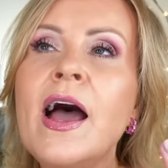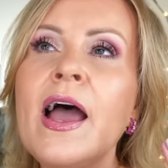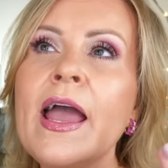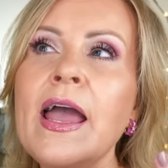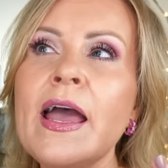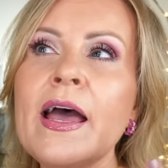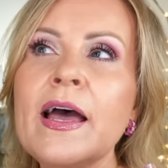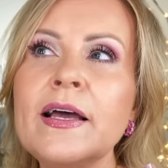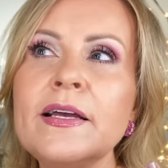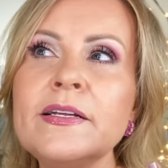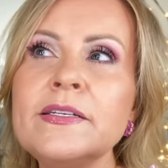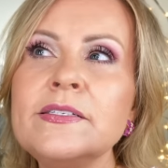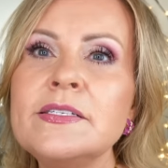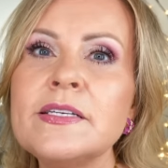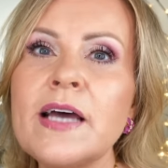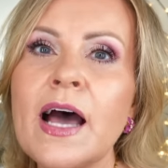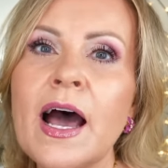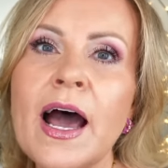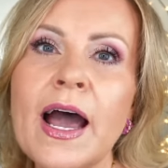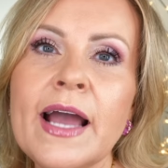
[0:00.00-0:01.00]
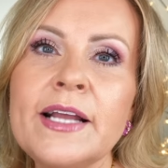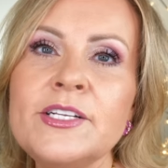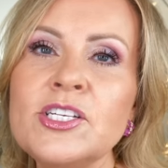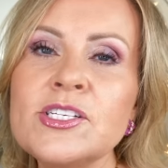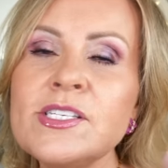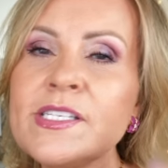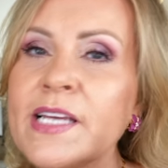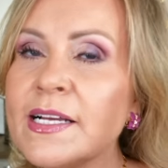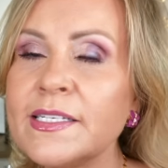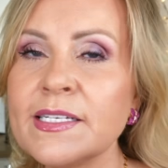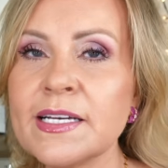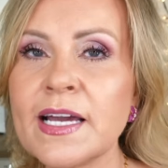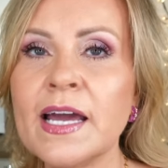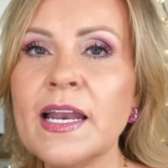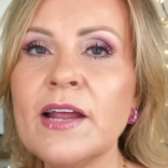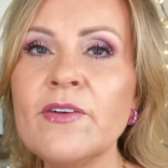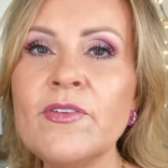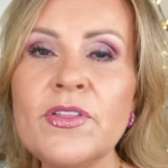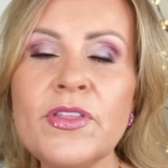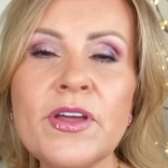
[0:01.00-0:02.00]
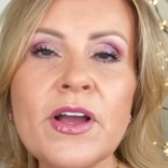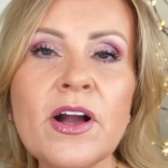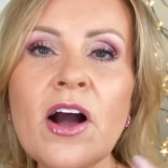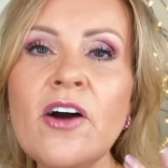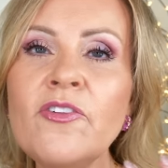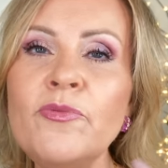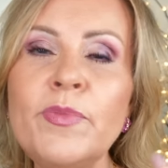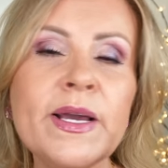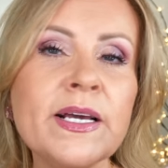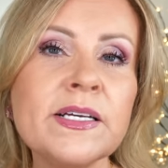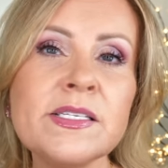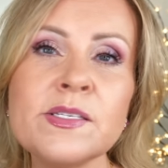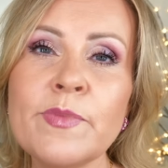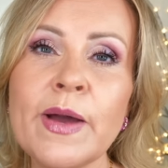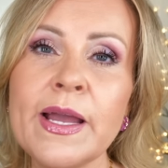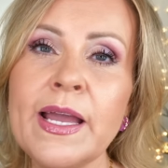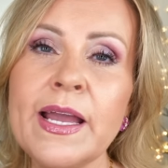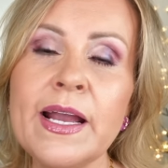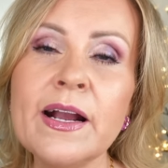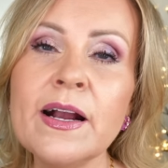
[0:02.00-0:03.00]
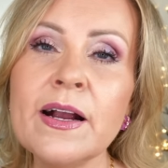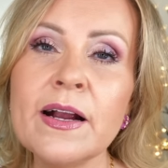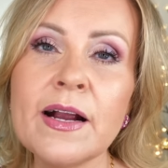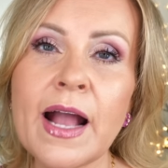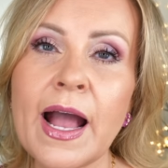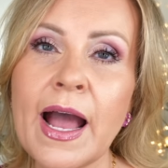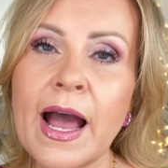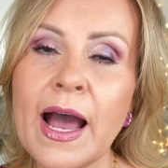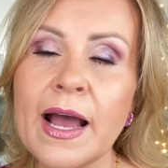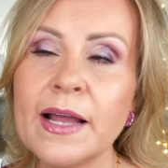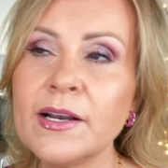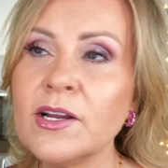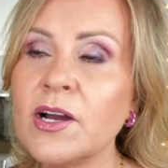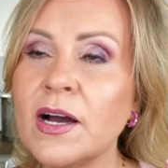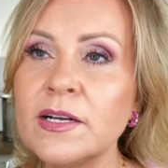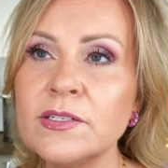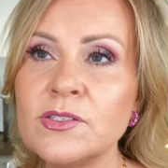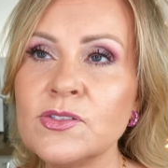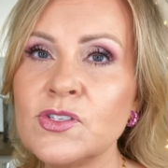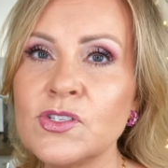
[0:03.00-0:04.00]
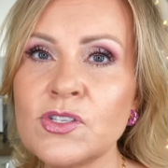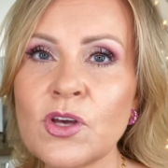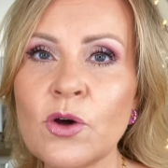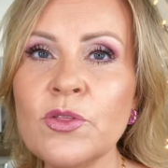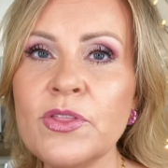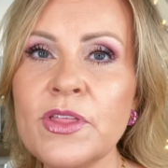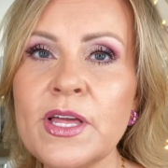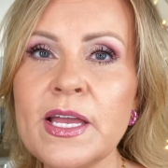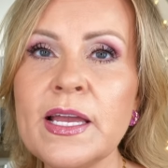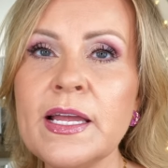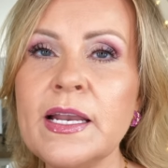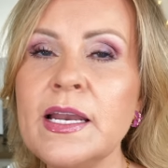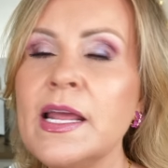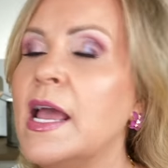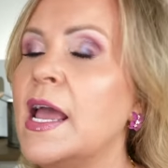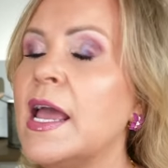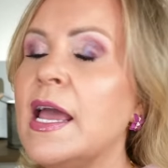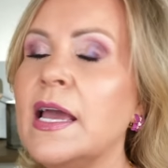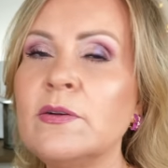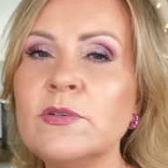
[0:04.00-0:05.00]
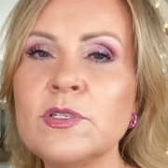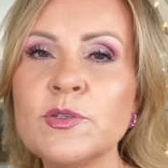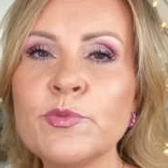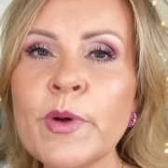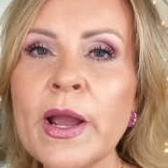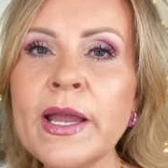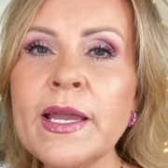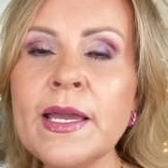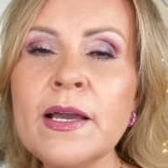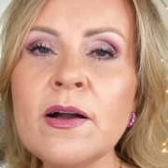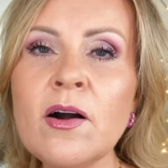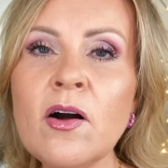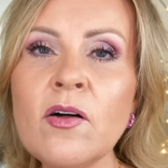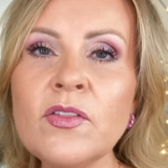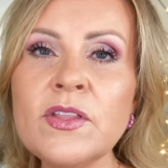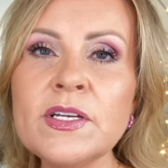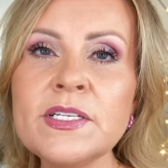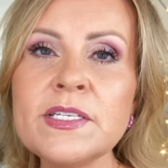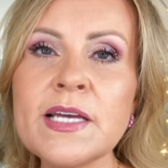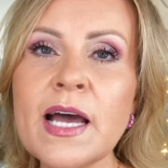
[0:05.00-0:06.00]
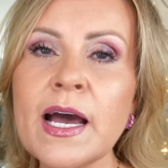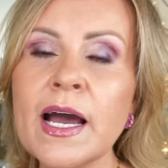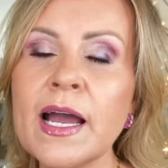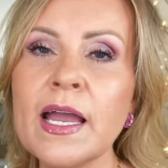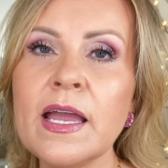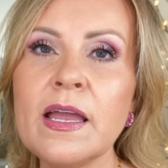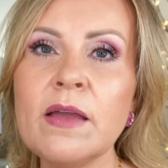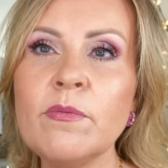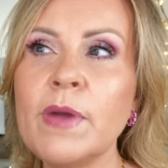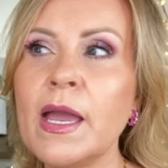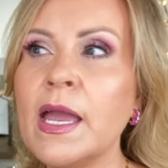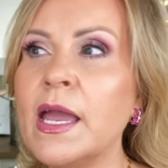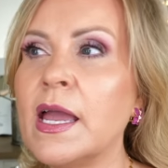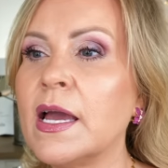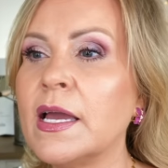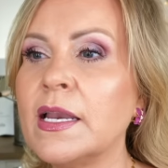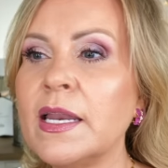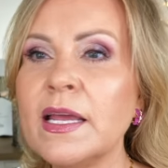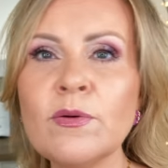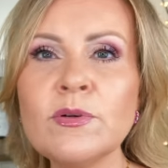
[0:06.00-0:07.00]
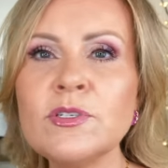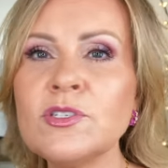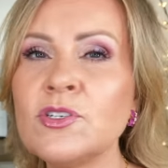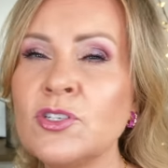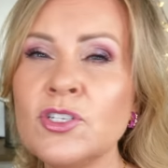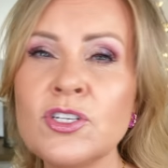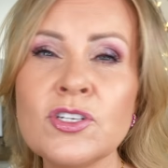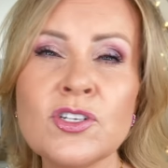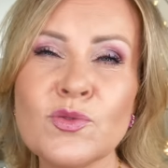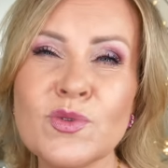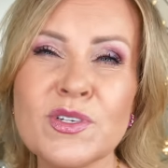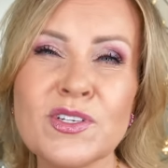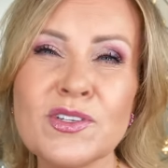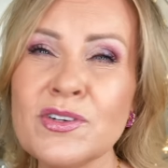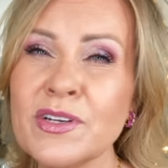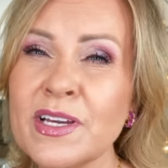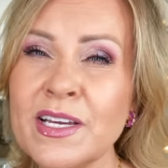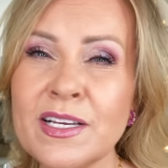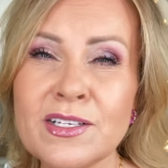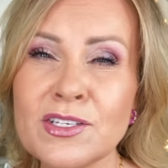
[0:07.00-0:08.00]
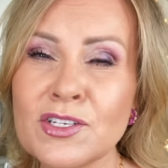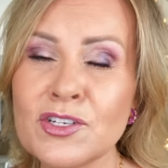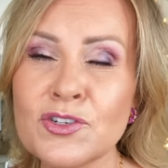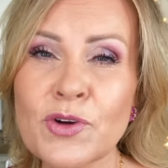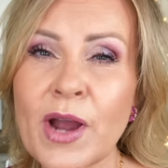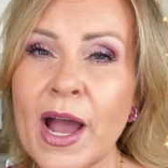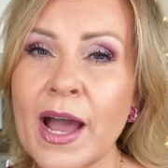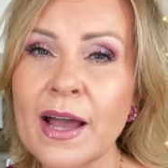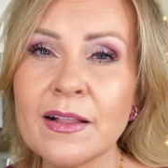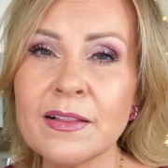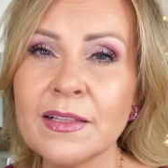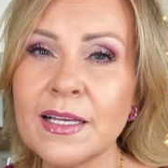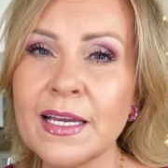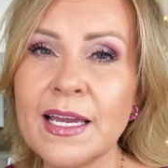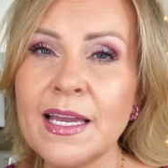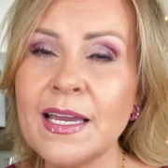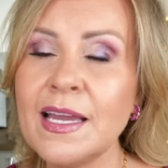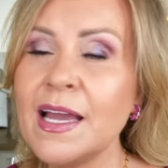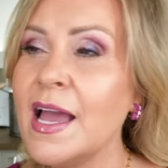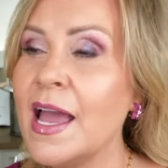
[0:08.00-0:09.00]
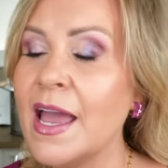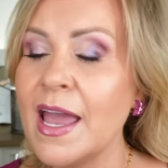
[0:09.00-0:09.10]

And I just had to cut everything off because my hair had gotten so thin and it was breaking all the time and it just was looking straggly